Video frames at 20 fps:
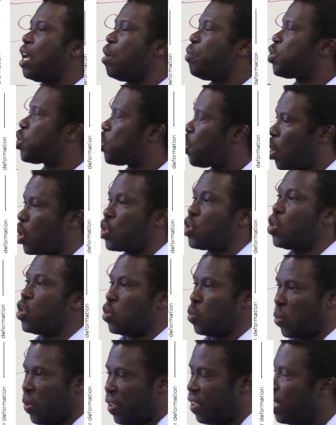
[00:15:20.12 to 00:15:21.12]

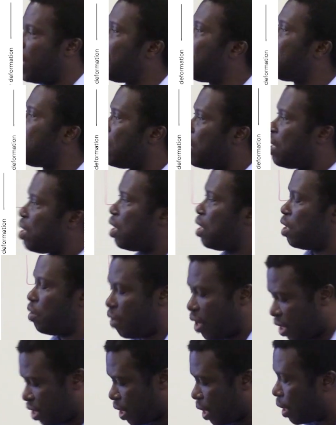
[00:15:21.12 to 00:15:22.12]
structures within the
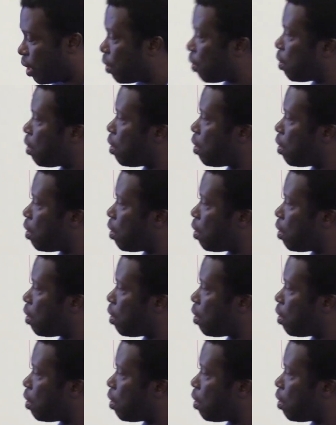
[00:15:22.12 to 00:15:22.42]
river channel.